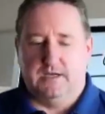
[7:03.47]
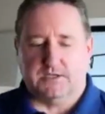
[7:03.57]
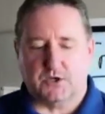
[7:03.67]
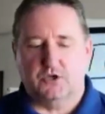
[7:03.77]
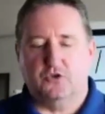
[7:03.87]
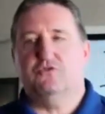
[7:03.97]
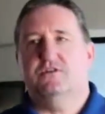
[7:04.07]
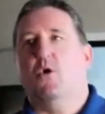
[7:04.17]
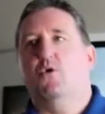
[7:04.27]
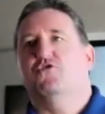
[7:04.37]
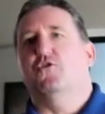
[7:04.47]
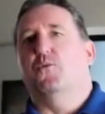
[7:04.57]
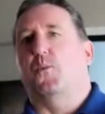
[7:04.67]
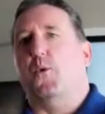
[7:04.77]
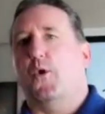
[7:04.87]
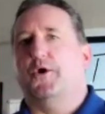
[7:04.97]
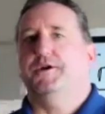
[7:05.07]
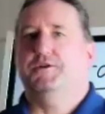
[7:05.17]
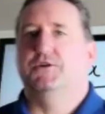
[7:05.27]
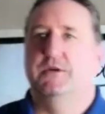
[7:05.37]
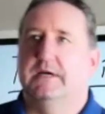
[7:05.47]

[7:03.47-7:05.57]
So you know the word